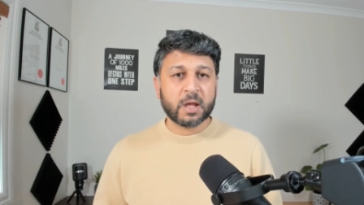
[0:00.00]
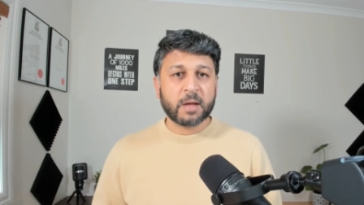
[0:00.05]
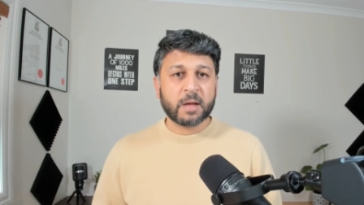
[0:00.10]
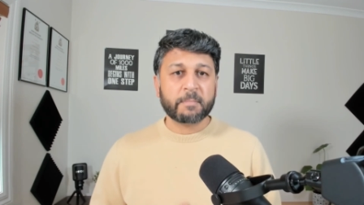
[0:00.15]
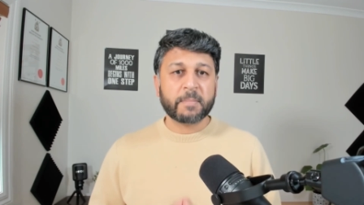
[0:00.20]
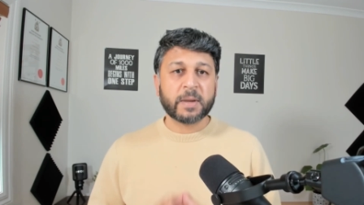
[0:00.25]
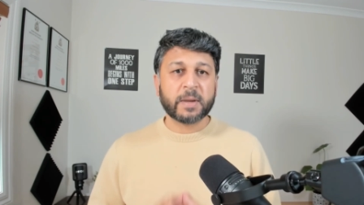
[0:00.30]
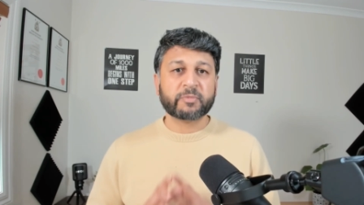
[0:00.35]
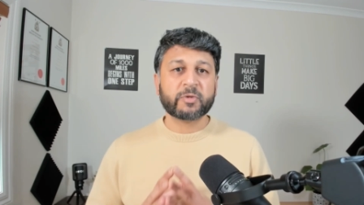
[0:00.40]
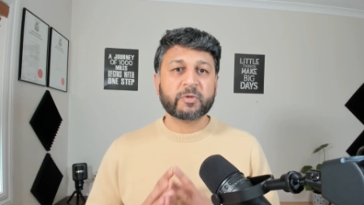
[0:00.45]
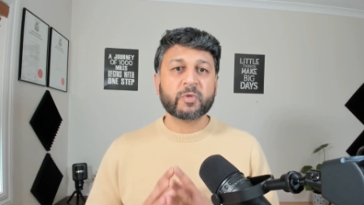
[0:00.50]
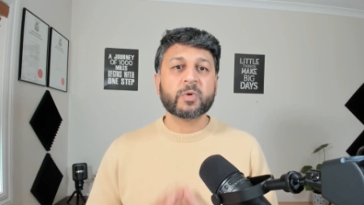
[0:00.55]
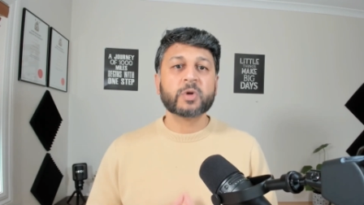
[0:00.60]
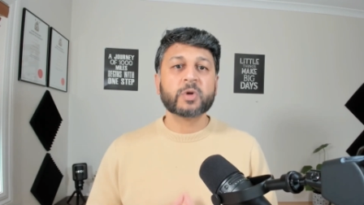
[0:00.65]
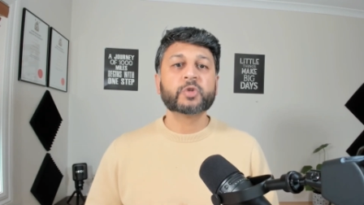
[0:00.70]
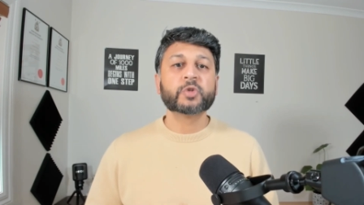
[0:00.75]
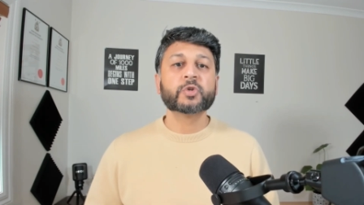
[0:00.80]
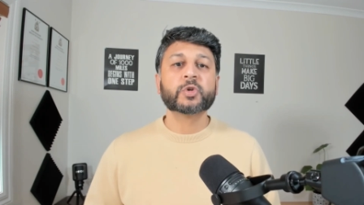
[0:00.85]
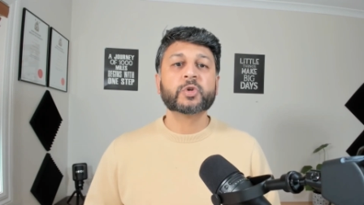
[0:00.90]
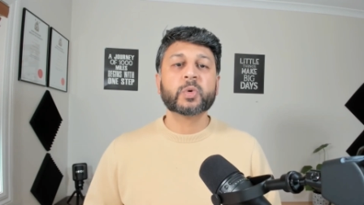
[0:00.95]
but we want
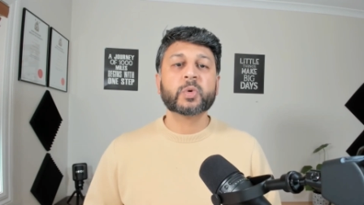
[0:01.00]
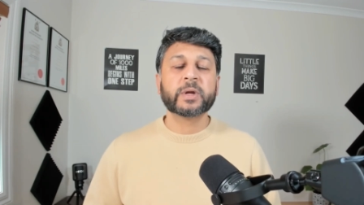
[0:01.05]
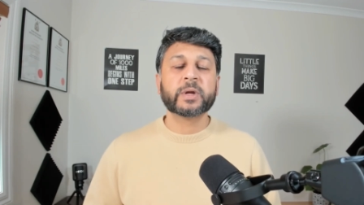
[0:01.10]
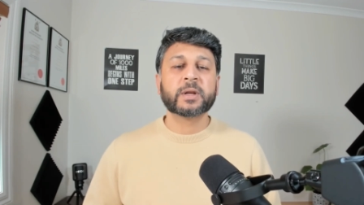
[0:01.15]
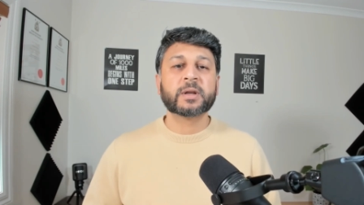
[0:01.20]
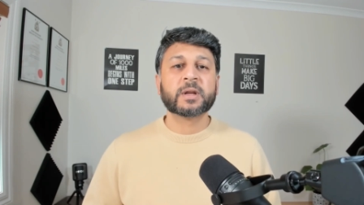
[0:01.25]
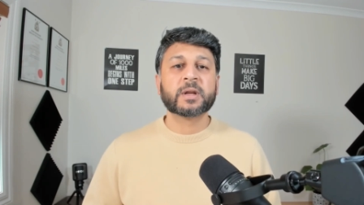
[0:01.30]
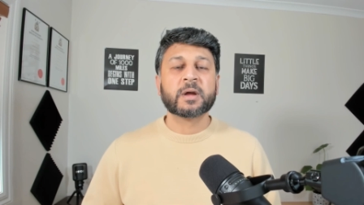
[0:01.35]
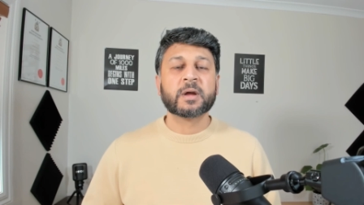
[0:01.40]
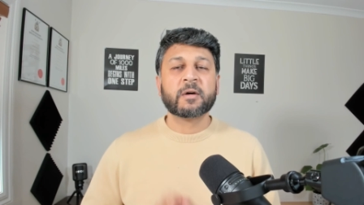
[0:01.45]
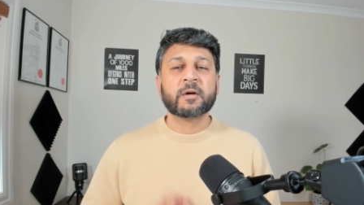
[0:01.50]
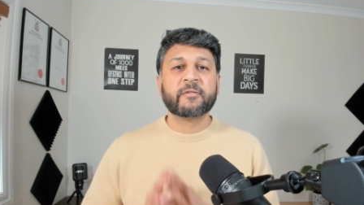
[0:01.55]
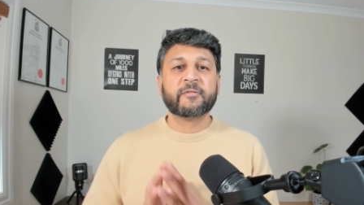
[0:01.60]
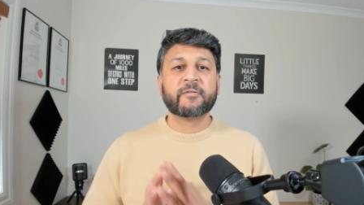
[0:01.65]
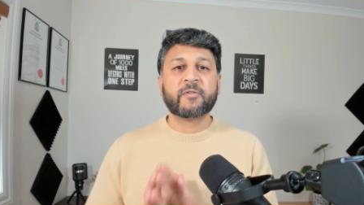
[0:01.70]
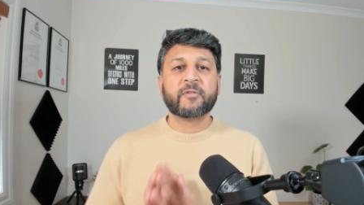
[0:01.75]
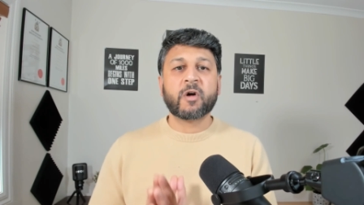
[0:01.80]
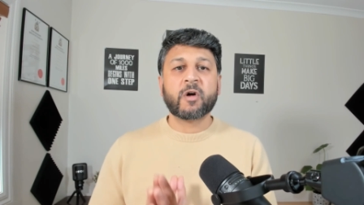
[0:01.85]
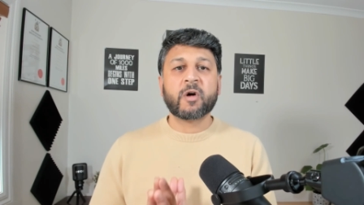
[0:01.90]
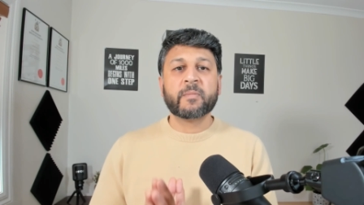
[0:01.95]
to do it
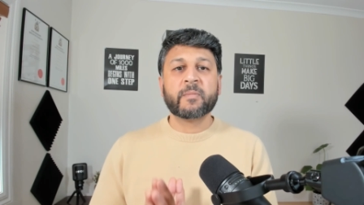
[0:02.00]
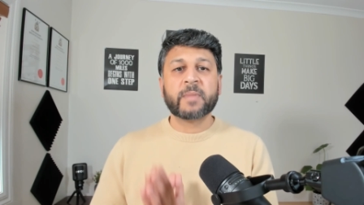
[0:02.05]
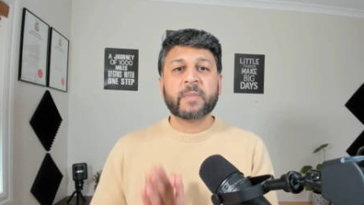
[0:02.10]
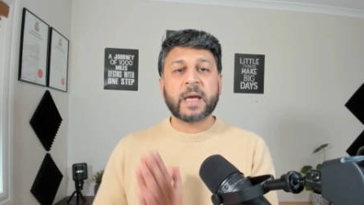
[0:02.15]
from